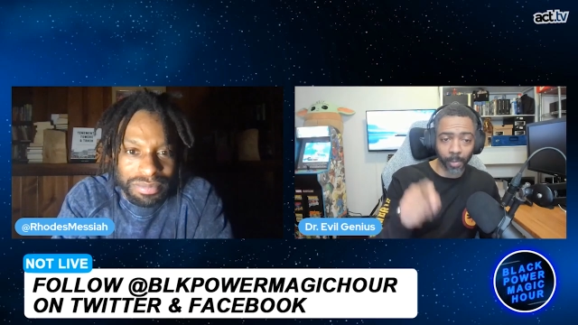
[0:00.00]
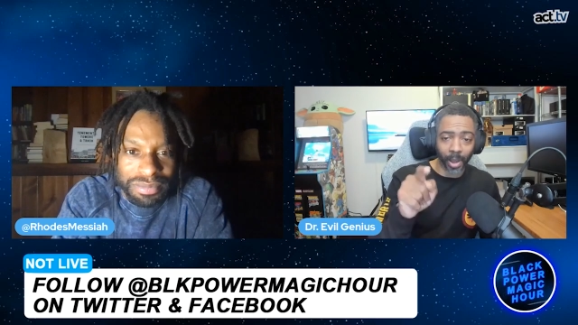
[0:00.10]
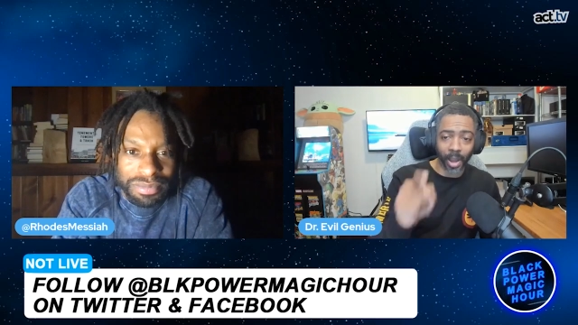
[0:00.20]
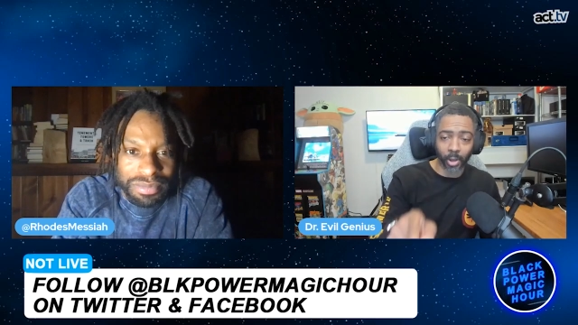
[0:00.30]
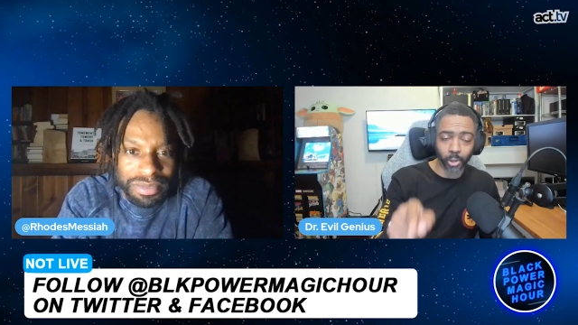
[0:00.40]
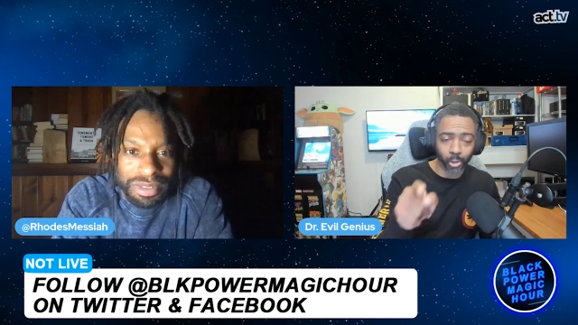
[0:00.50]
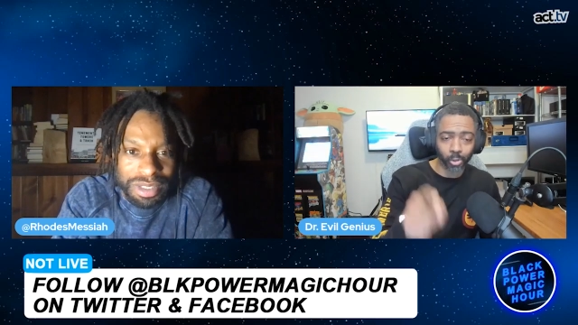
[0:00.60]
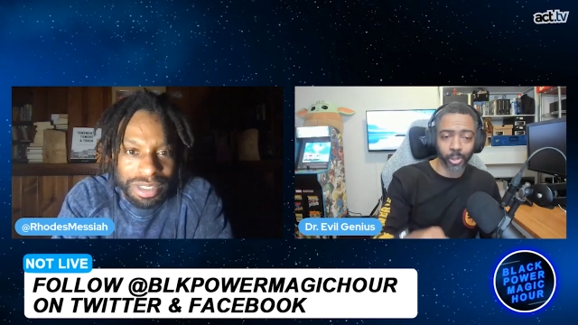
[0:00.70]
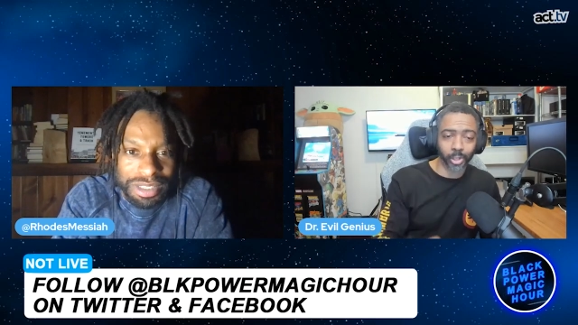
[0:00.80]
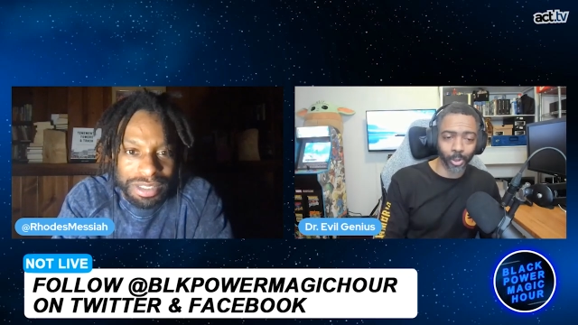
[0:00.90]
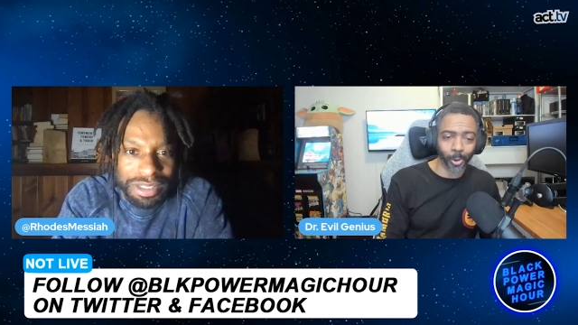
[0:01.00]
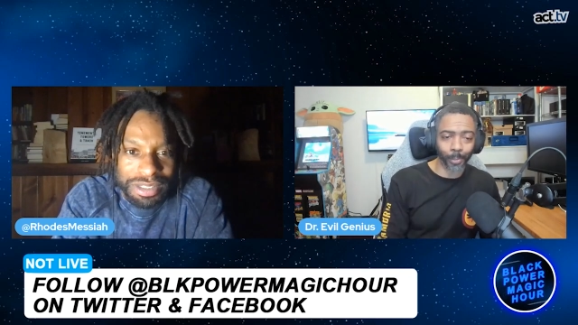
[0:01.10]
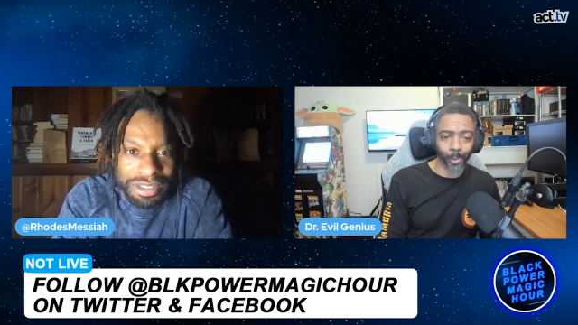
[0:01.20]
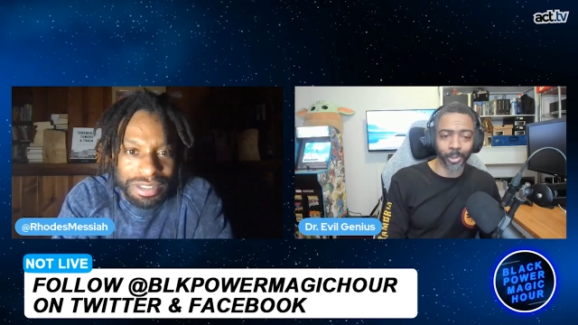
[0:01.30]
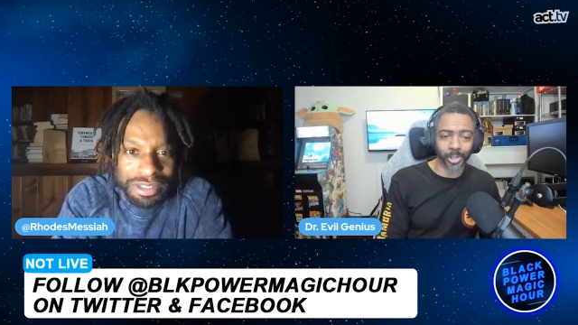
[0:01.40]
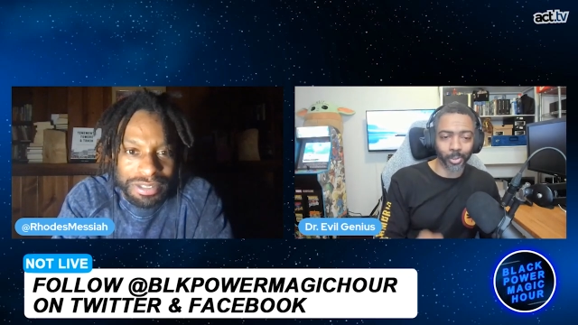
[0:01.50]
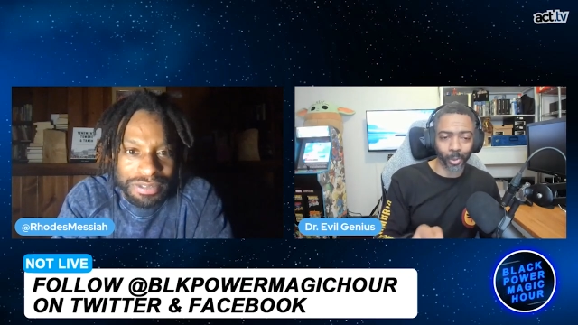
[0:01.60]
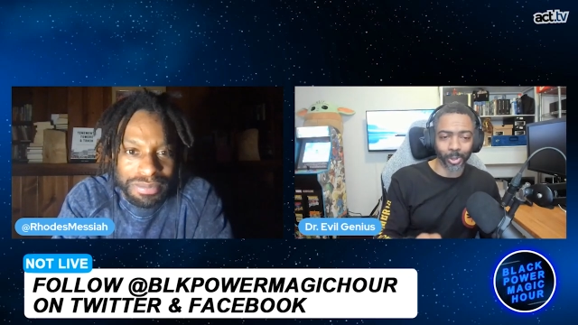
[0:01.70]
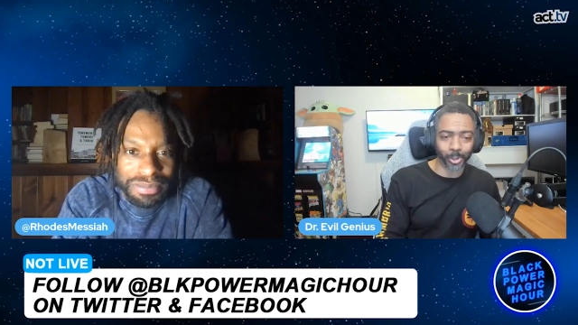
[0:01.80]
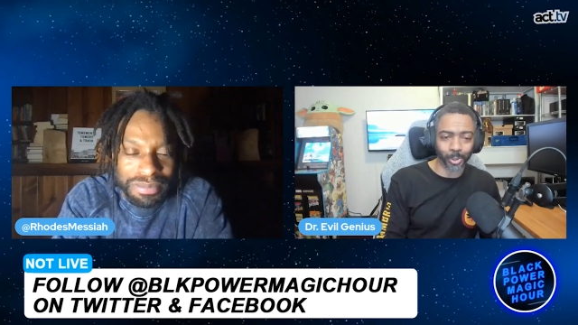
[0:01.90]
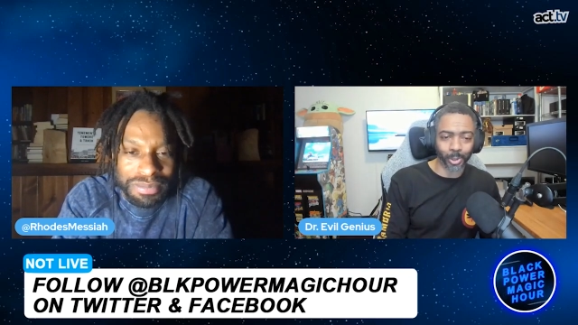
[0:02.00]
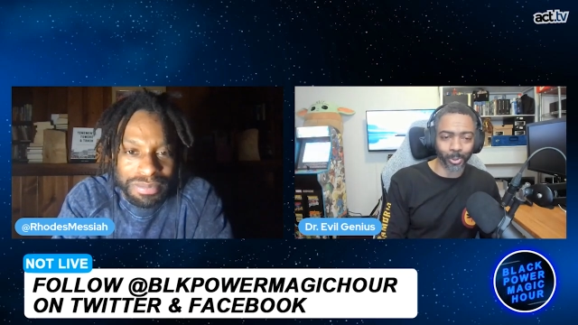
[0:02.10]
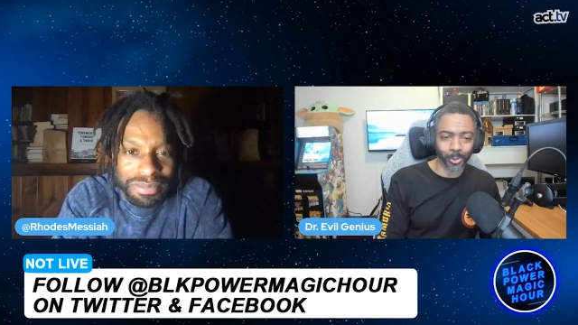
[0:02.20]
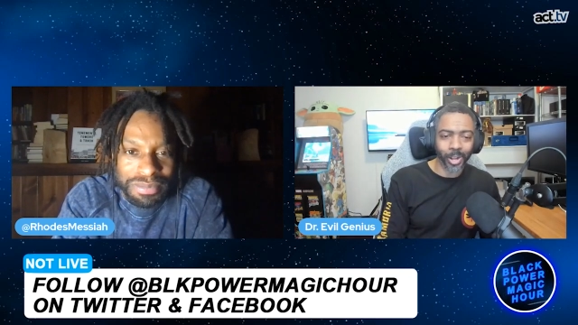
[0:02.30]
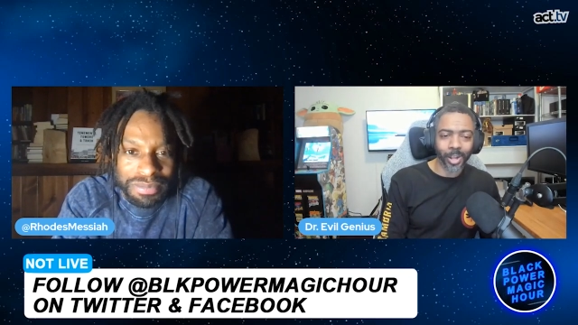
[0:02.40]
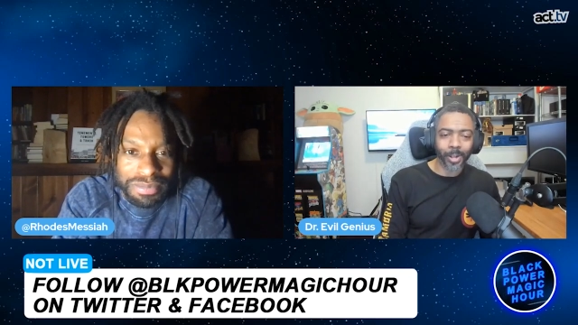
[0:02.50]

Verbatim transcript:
Speaker 1: about how you're treating your employees, what do you do?